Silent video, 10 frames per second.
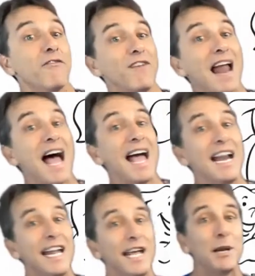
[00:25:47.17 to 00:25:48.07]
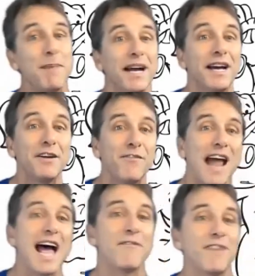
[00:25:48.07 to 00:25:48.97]
Fly, little
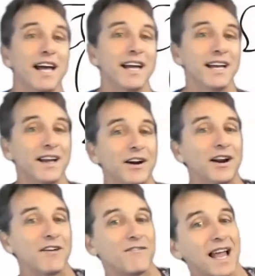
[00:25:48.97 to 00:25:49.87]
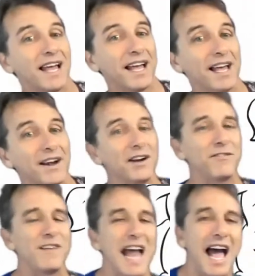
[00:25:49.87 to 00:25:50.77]
butterfly, flutter,
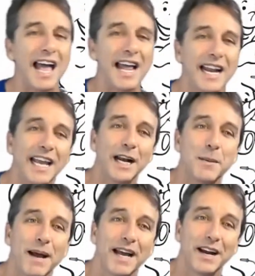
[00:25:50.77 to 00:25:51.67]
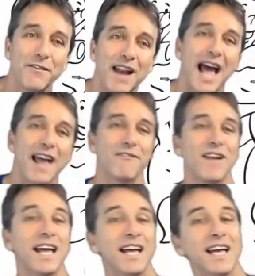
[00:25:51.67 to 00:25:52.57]
flutter, fly, little butterfly,
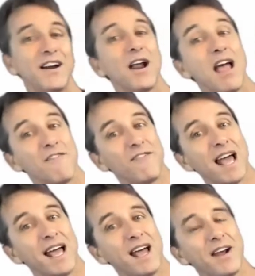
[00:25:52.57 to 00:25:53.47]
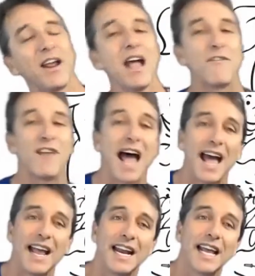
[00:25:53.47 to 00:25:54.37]
flutter, flutter,
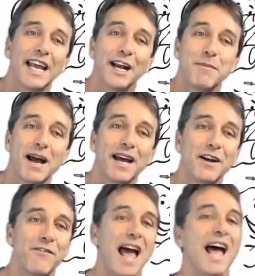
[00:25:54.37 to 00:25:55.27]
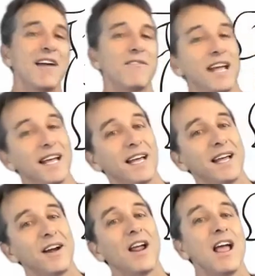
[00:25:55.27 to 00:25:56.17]
fly, little butterfly, flutter,